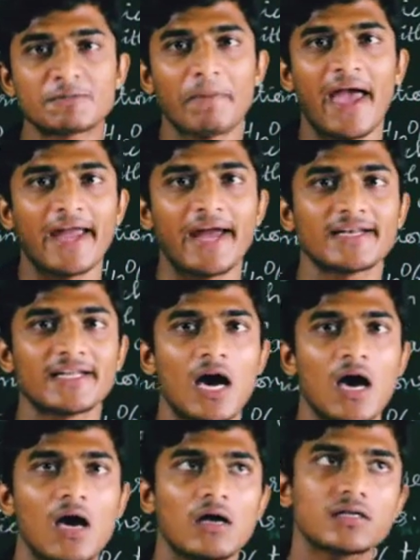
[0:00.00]
packet
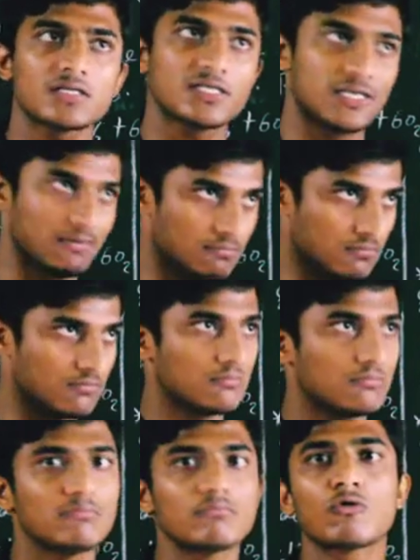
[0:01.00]
or
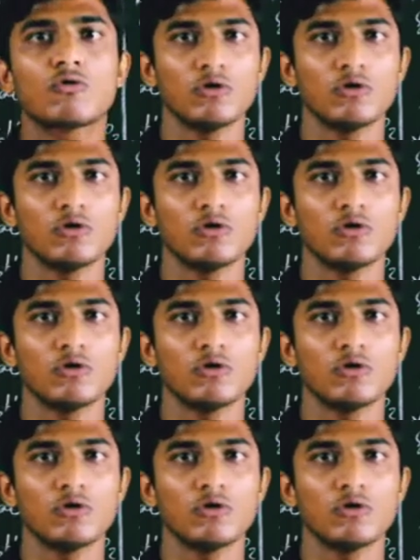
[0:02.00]
some